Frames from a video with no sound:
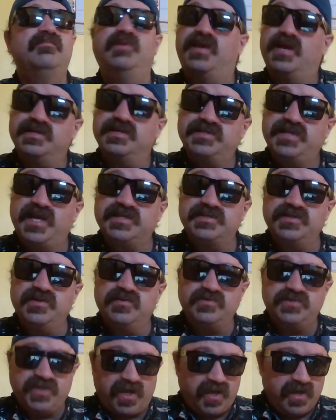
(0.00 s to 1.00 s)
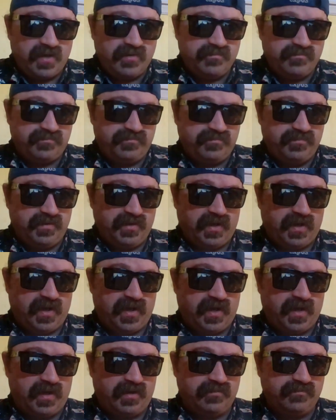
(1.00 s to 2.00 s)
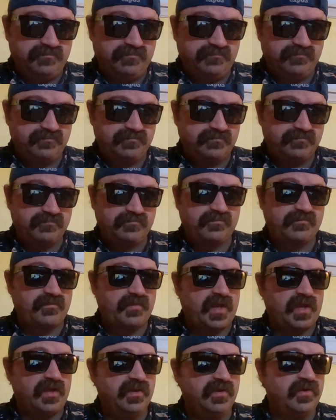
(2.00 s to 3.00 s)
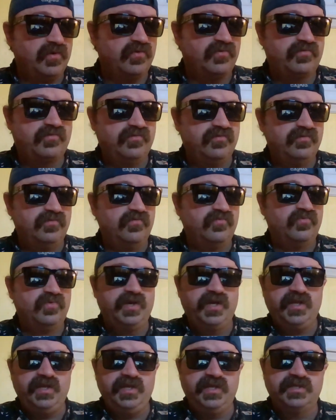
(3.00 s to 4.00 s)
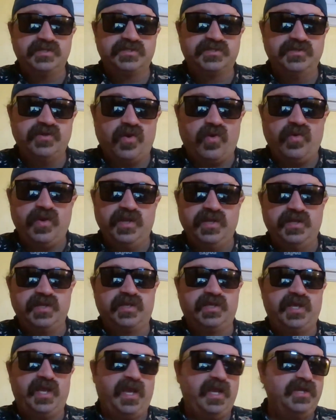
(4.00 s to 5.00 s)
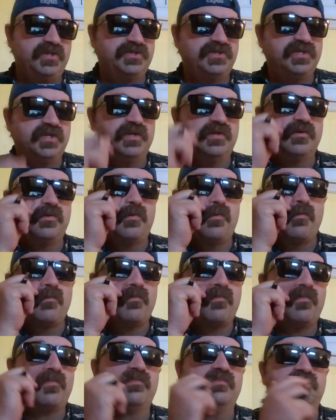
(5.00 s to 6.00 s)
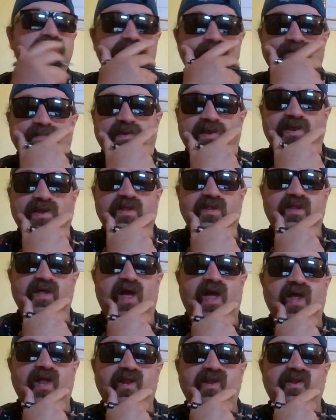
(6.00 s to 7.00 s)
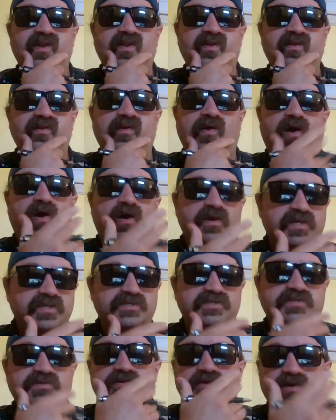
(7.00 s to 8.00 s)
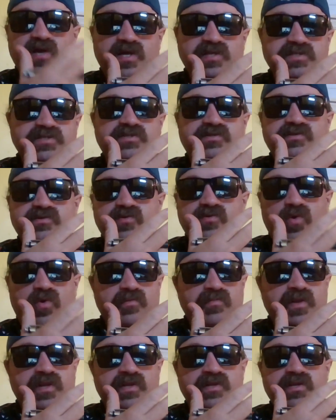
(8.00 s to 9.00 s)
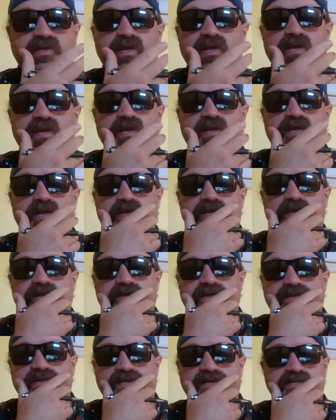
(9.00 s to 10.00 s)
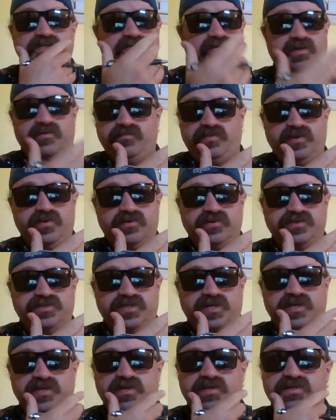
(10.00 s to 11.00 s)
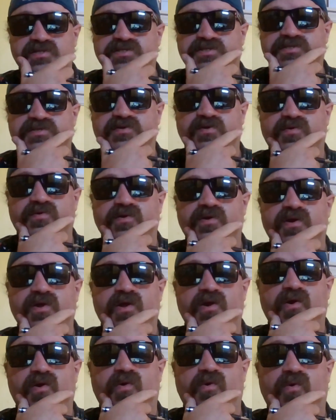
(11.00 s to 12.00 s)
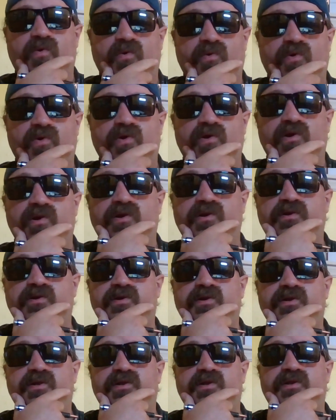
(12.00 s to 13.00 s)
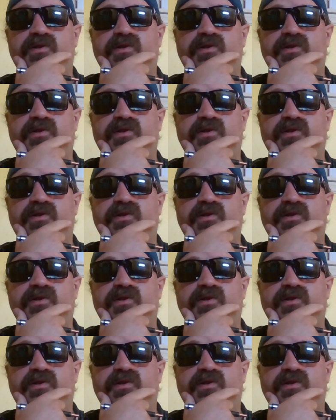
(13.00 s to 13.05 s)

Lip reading: Because he has no job. There really is no indication to me that August or Gus Gorman is a computer genius or